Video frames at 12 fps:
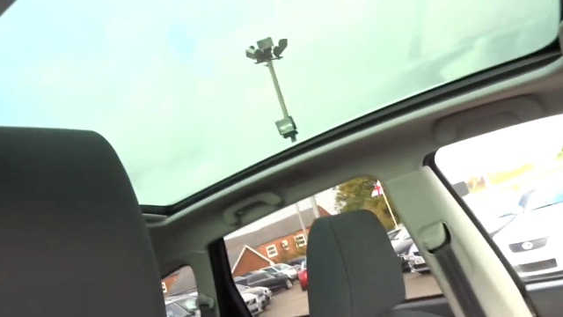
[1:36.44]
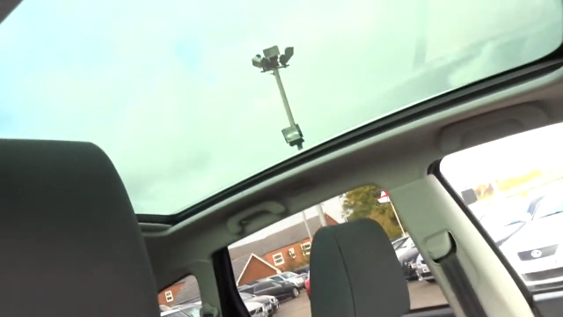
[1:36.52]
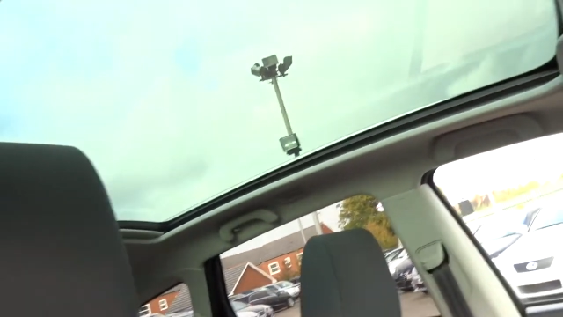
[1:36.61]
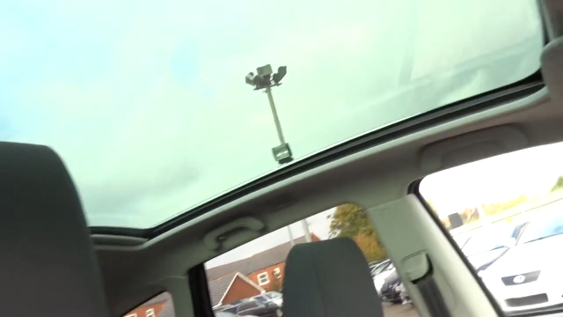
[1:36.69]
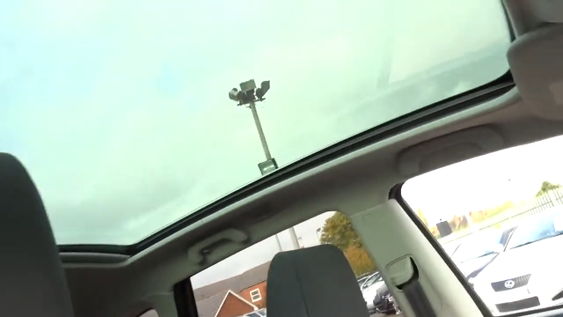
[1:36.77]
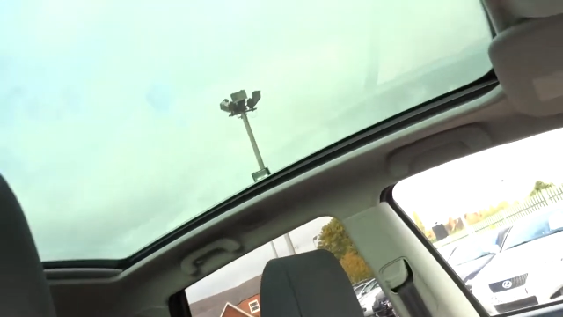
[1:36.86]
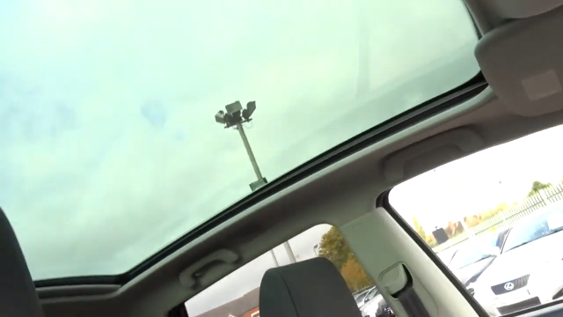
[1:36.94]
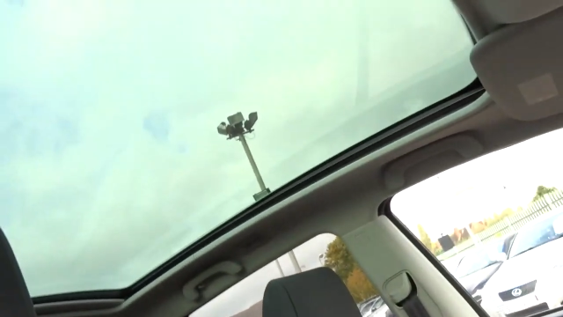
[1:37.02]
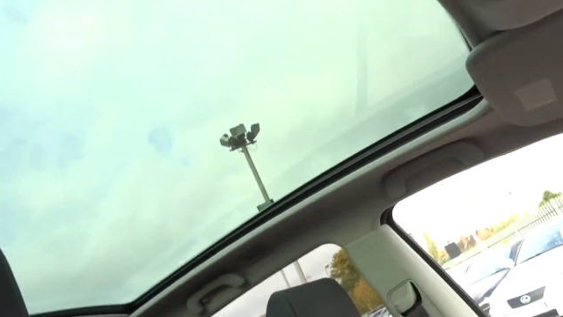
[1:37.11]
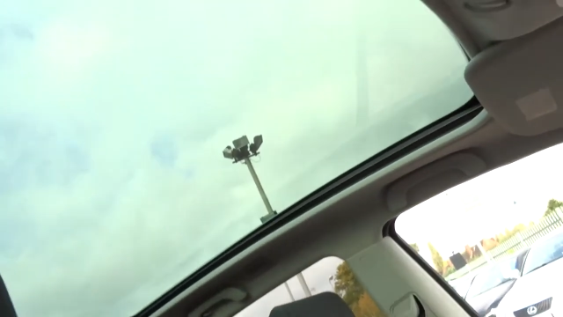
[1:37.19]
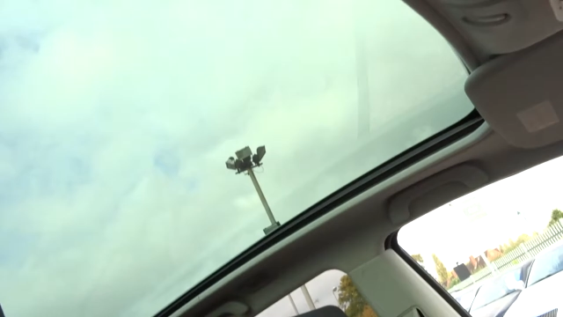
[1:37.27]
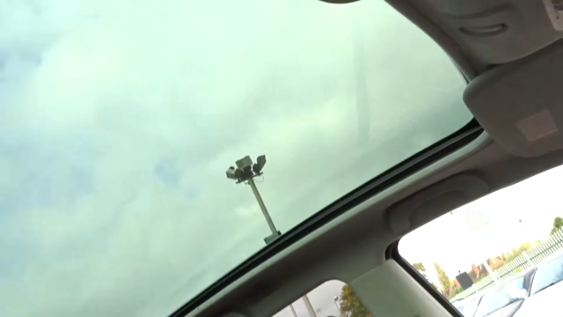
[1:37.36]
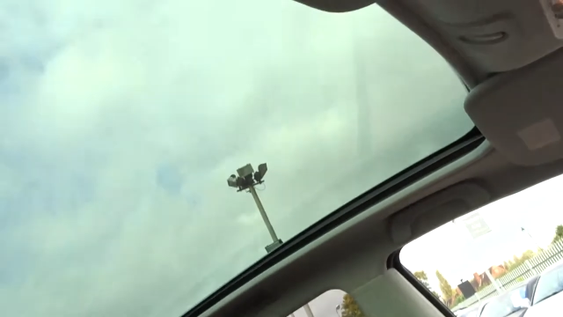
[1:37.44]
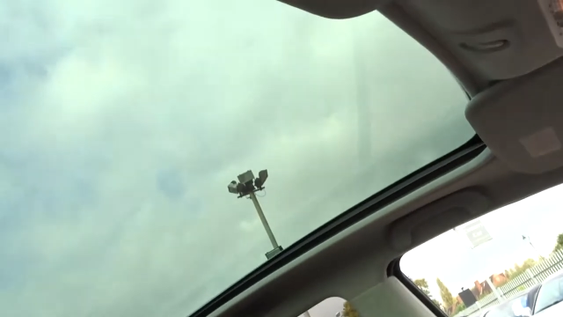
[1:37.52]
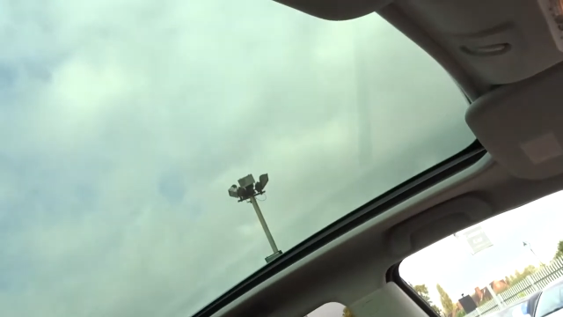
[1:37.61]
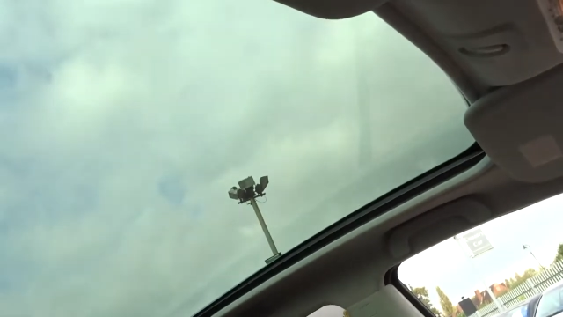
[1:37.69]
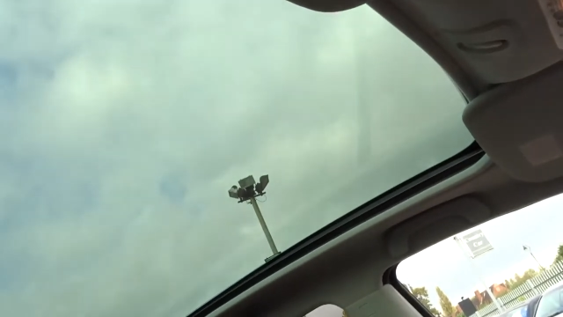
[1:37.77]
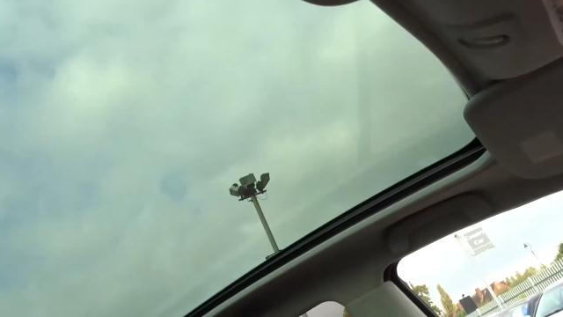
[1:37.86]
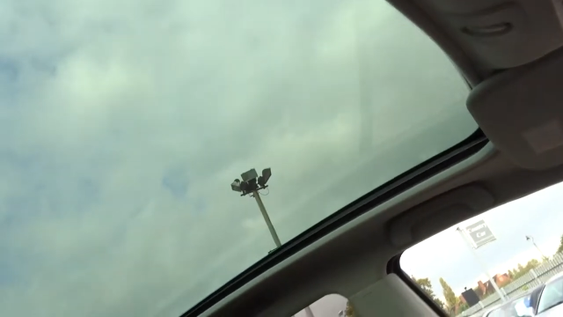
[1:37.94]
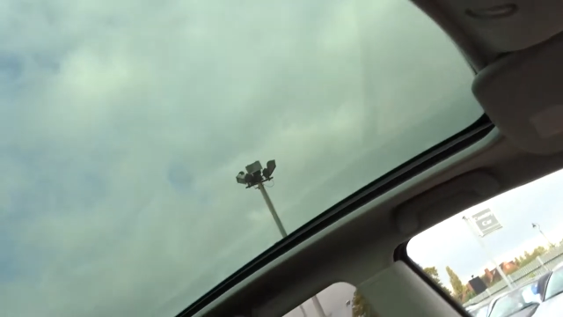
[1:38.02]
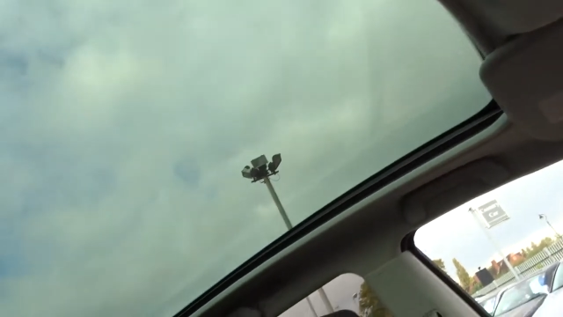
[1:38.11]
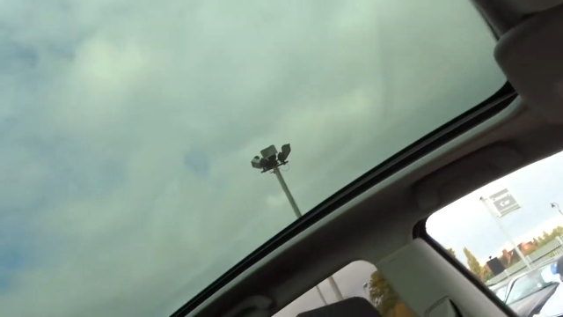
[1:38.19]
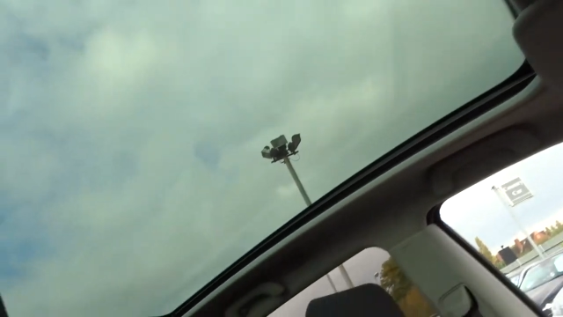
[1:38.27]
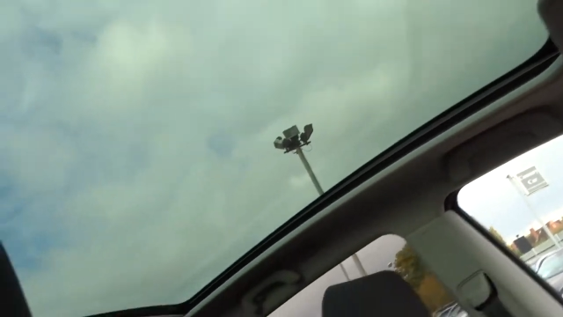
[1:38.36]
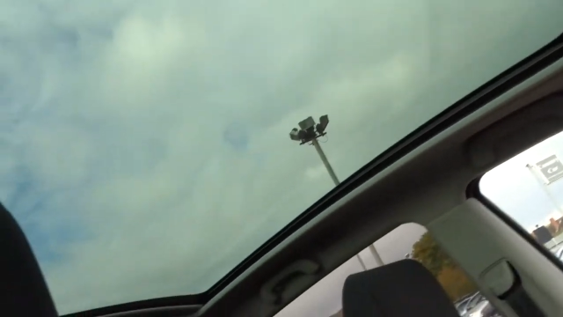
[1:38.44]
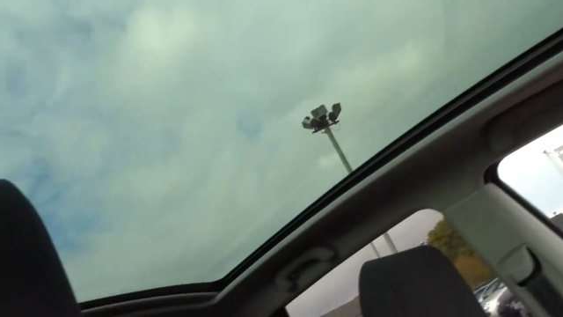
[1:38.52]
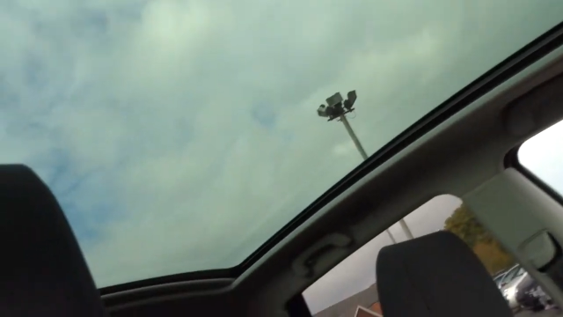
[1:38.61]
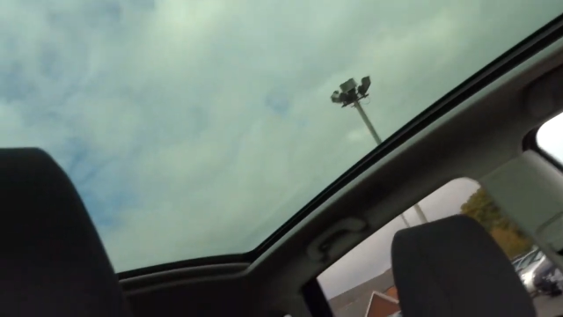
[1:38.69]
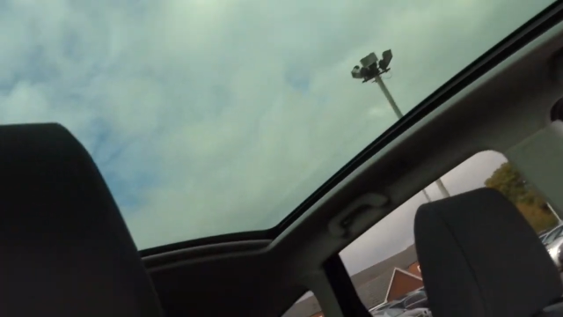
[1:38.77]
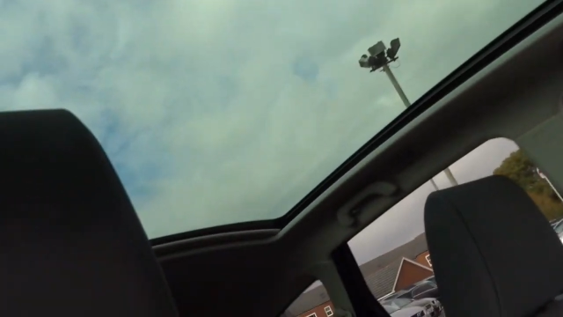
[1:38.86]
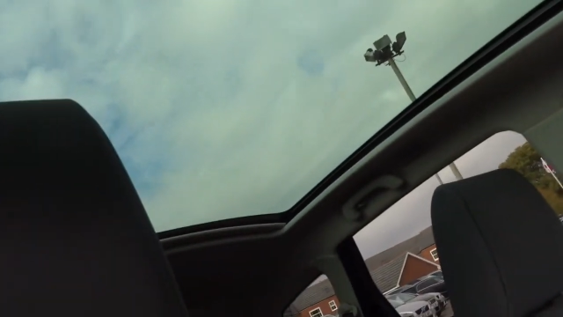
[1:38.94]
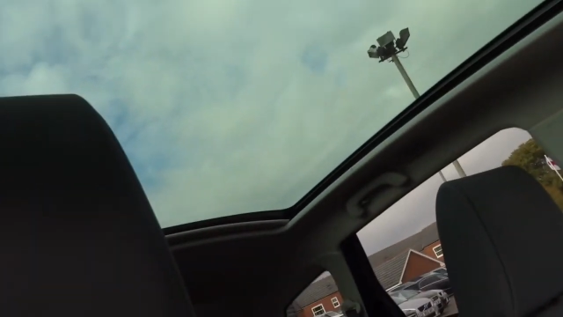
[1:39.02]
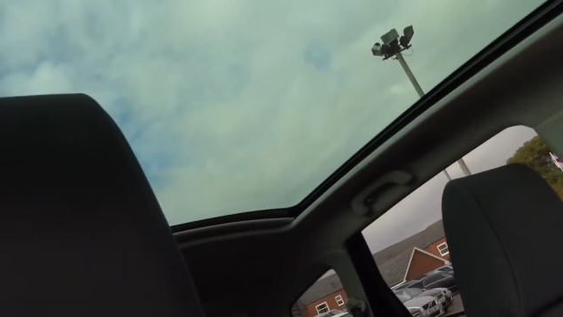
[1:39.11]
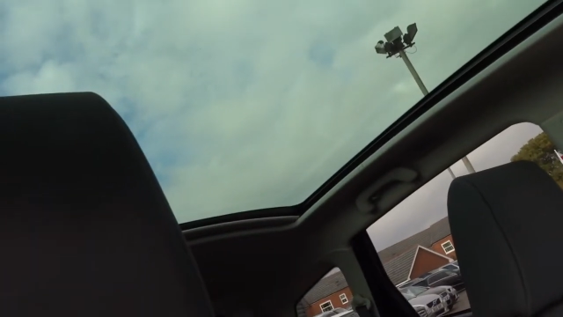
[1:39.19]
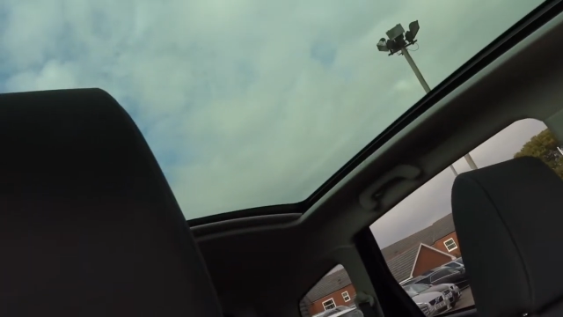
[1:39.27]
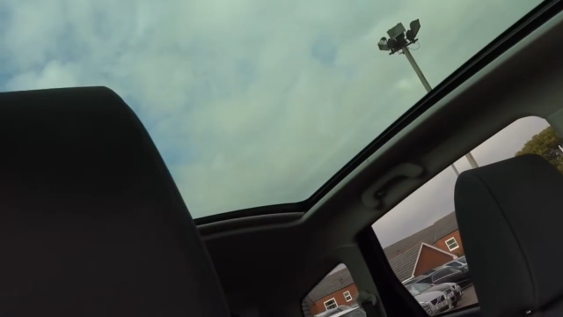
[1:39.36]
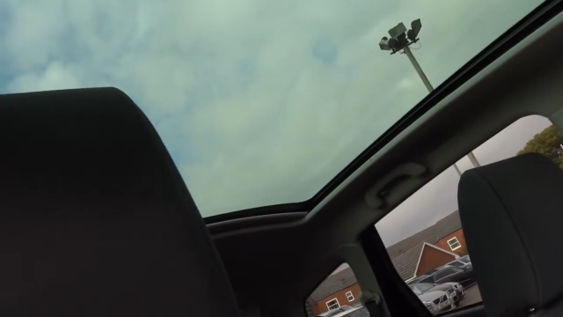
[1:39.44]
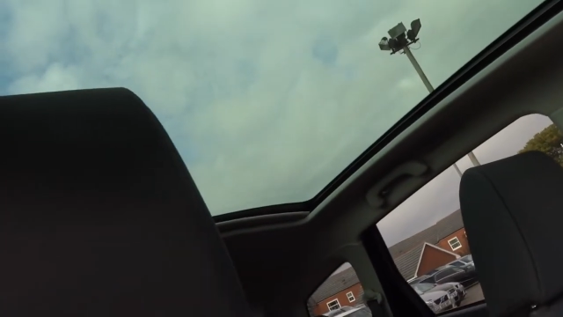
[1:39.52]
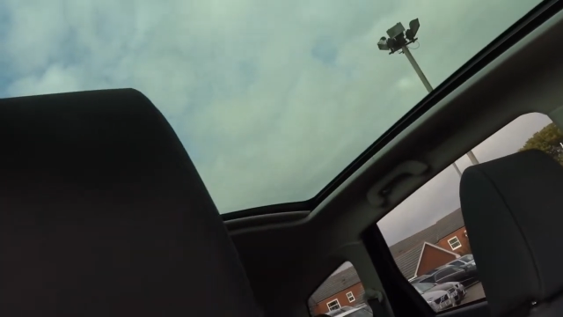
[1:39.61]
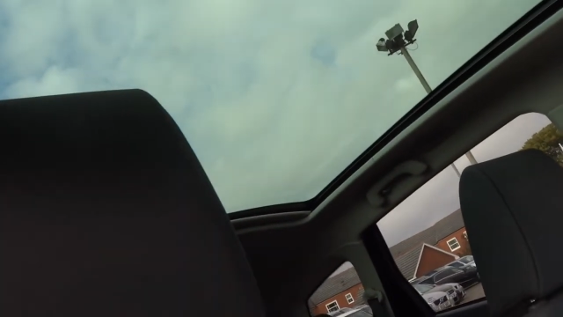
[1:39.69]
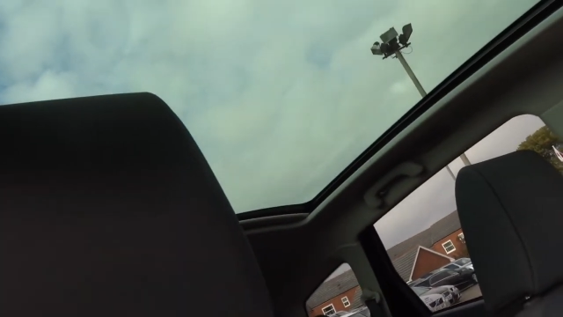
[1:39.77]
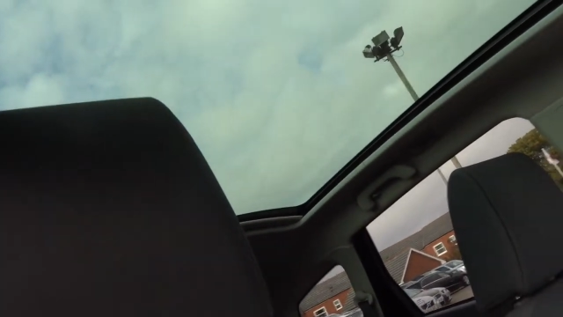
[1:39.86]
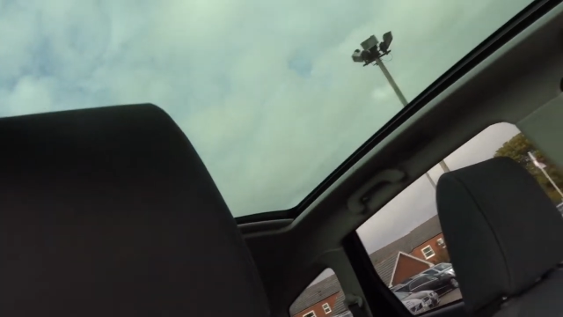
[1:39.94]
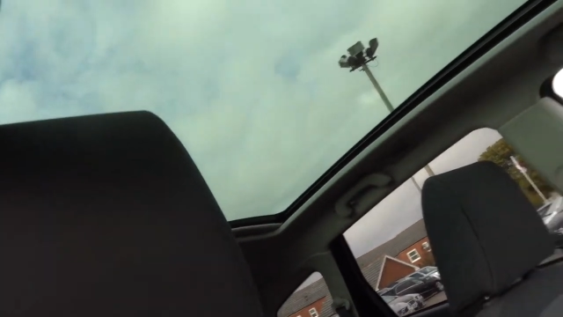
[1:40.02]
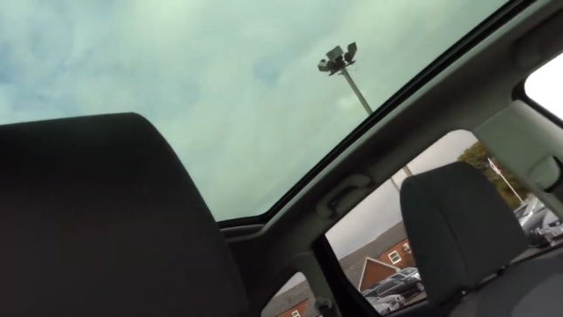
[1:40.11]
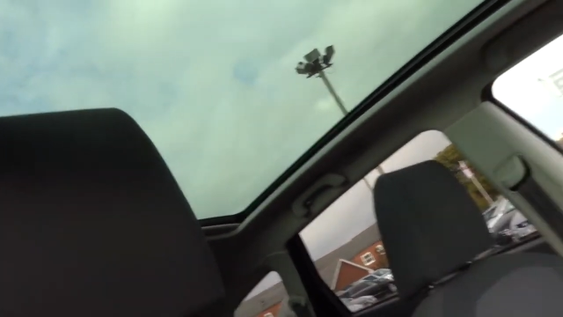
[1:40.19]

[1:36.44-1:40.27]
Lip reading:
No face is visible, so there are no lips to read.